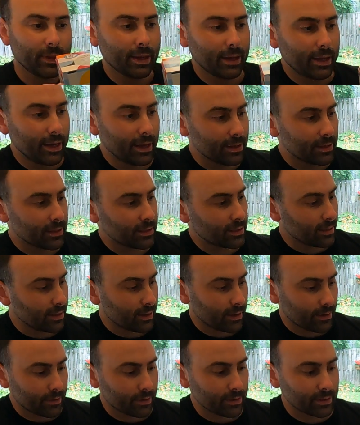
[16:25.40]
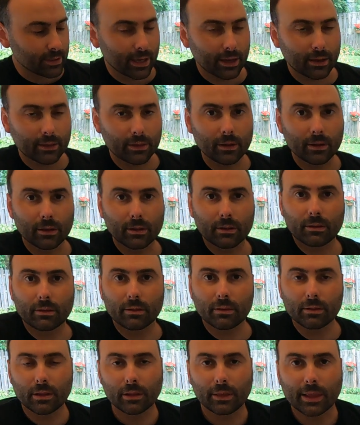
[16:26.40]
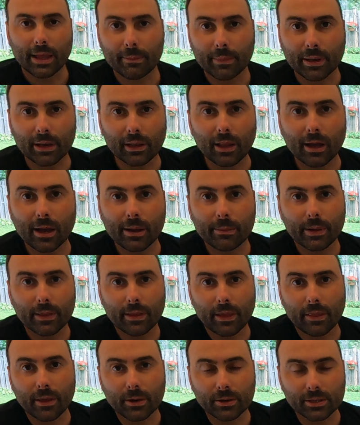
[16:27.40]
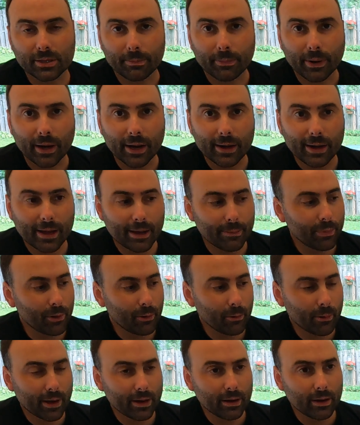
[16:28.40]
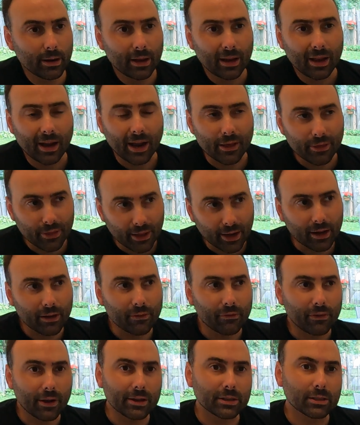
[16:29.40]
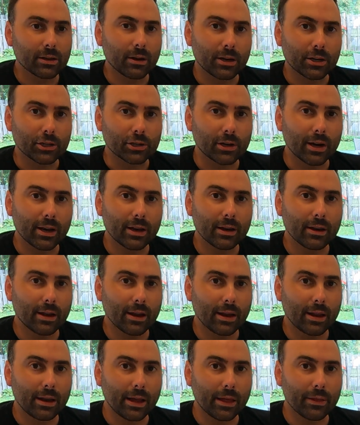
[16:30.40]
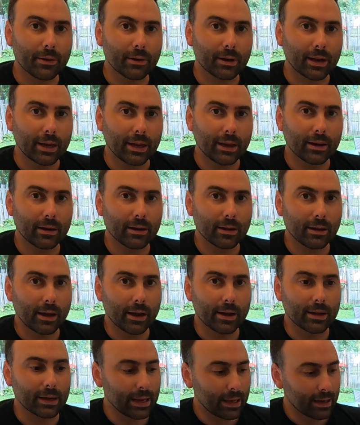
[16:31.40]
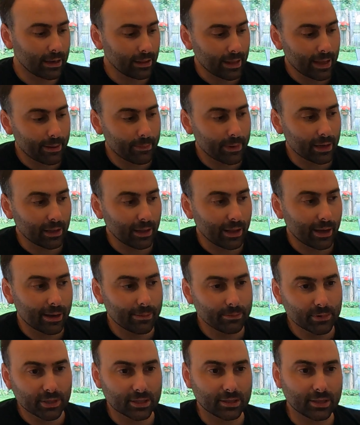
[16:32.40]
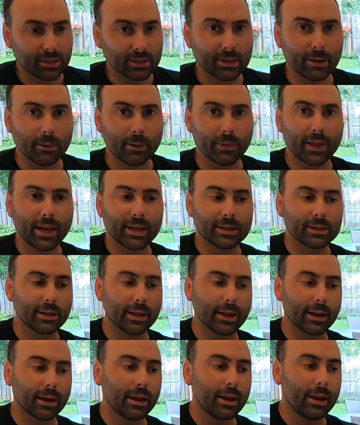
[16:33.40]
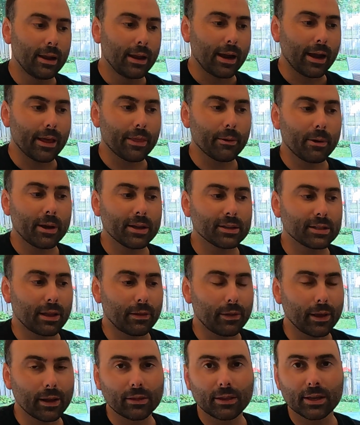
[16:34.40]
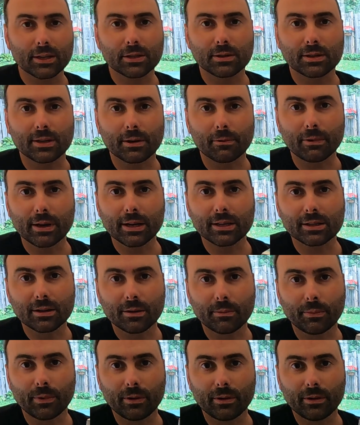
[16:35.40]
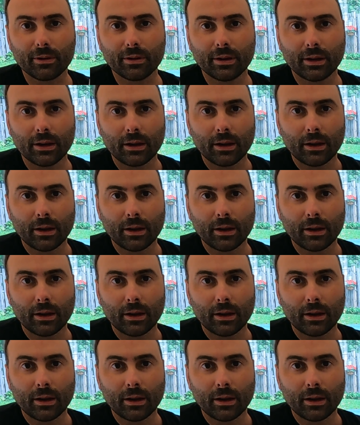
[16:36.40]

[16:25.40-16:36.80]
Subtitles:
kits, there's like the lemon lime, and then there's a pineapple one. I think if I was going to try another kit, I'd get lemon lime just to see what that's like. Otherwise, I think this is a reasonable